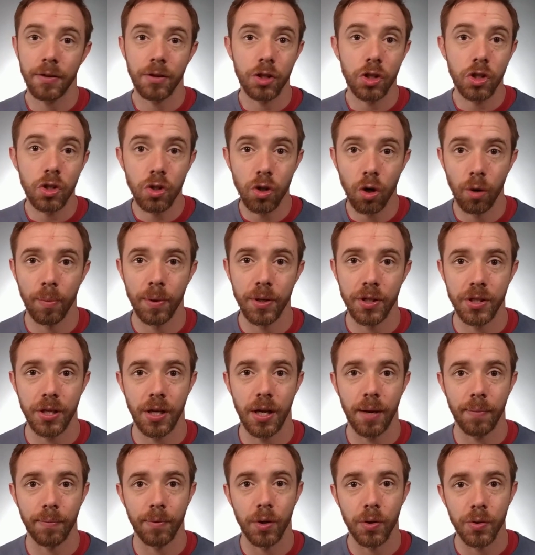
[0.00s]
So much
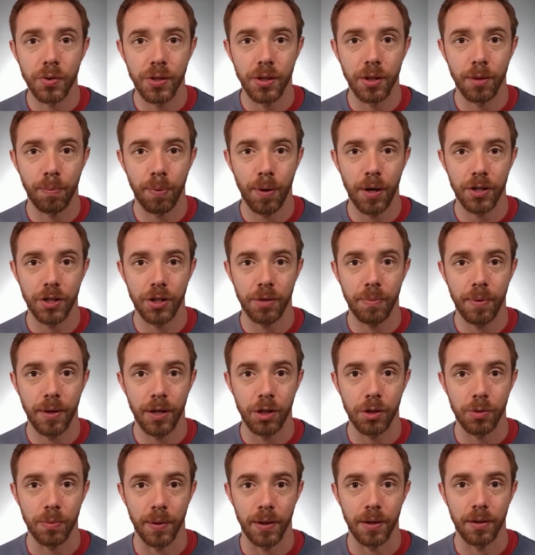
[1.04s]
time goes into project
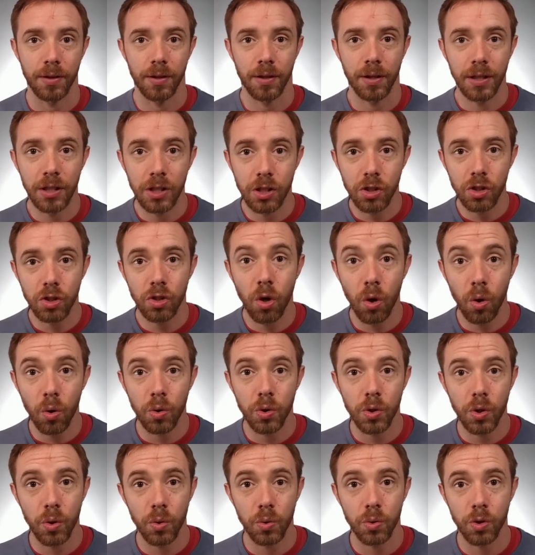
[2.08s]
management, like so
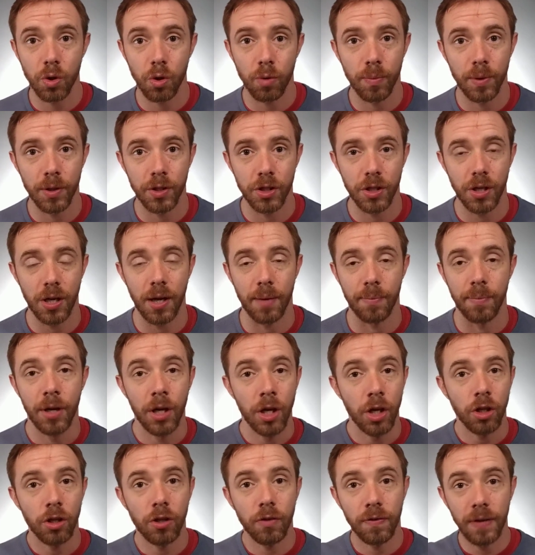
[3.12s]
much time.
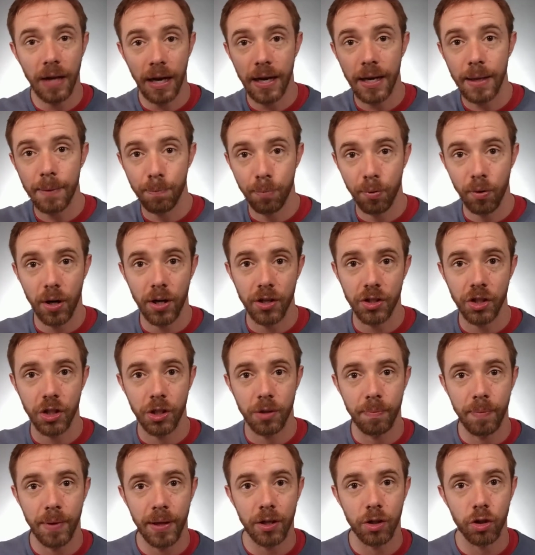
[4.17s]
You've got a
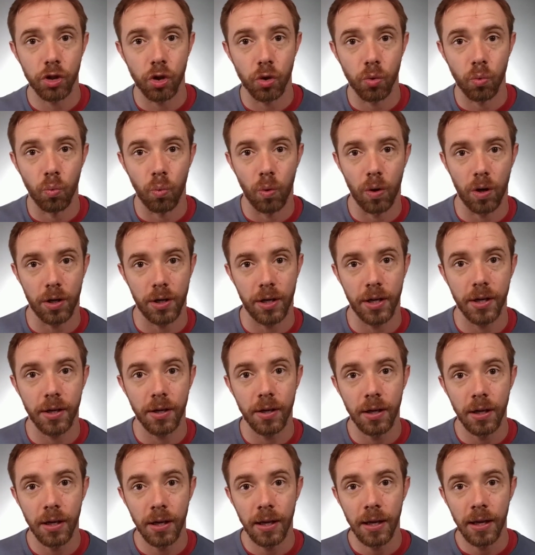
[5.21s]
project manager
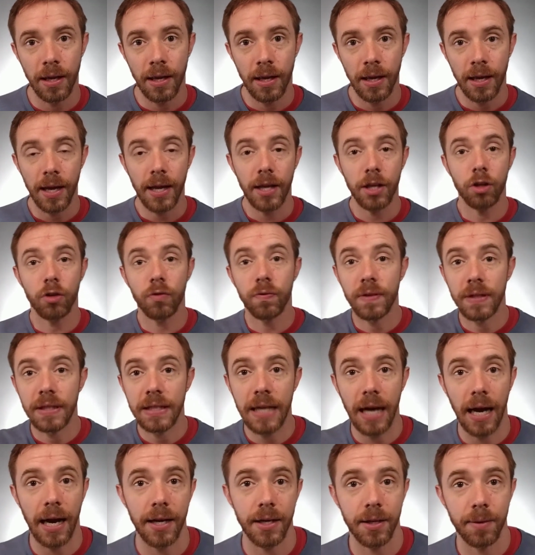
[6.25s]
working, you've
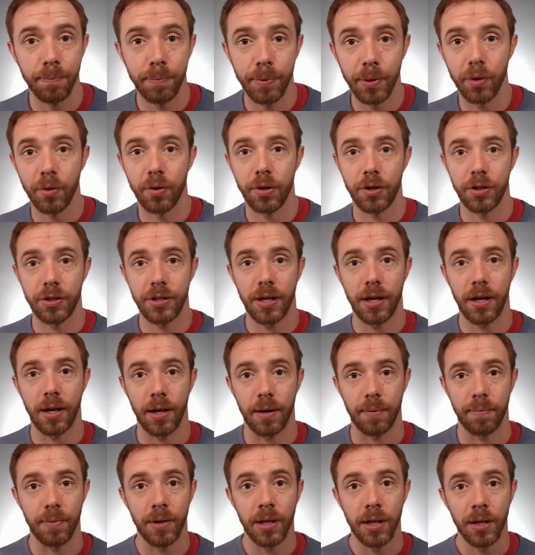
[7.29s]
got to bill their
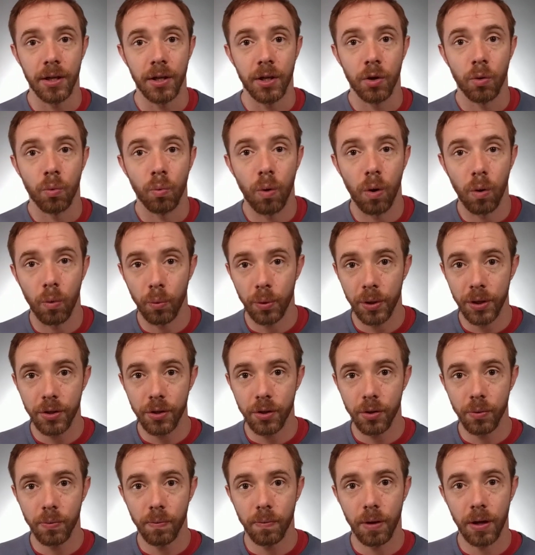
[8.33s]
time. What we
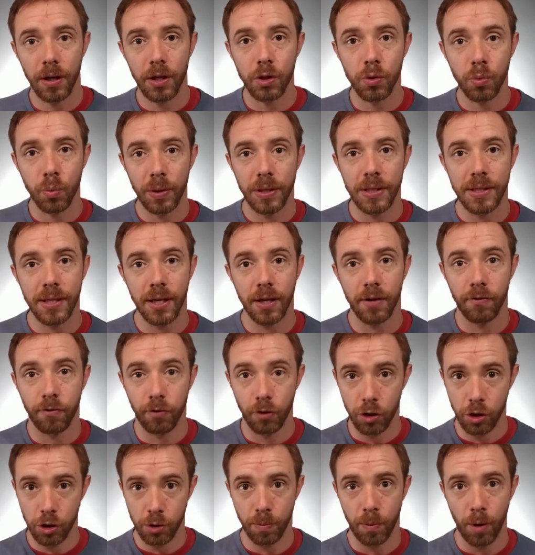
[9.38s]
do is we say
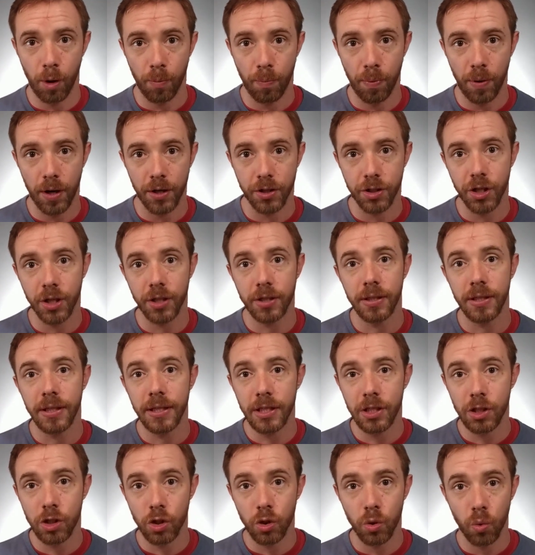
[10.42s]
for a small project,
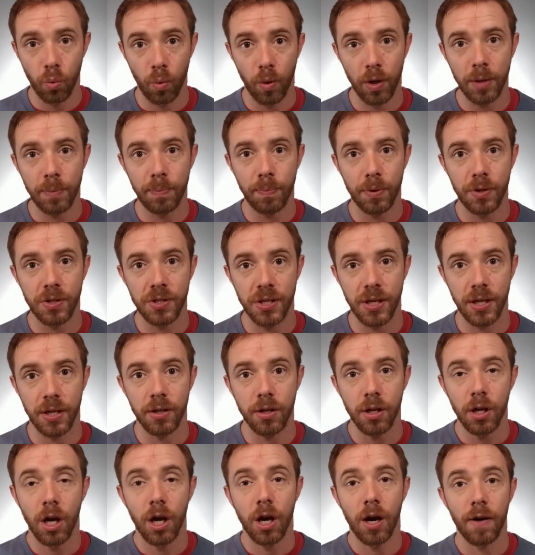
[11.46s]
it's
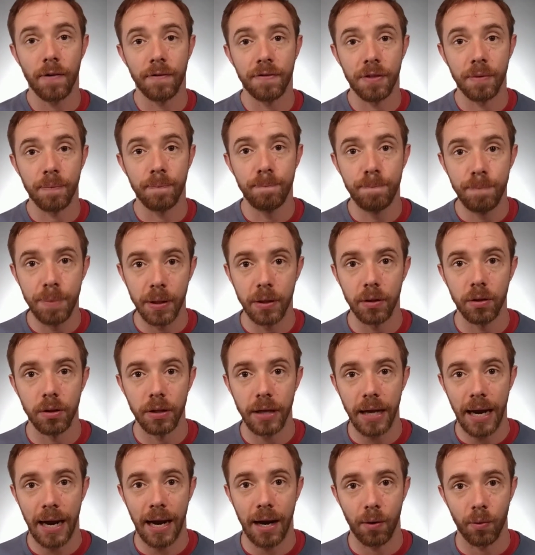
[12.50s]
20% of the
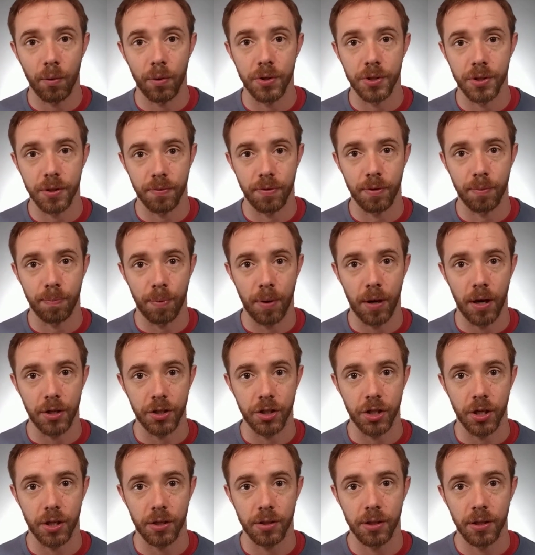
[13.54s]
billed hours of the
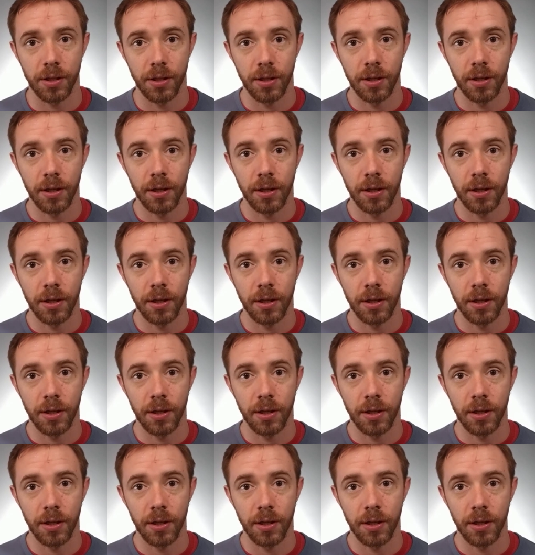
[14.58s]
project.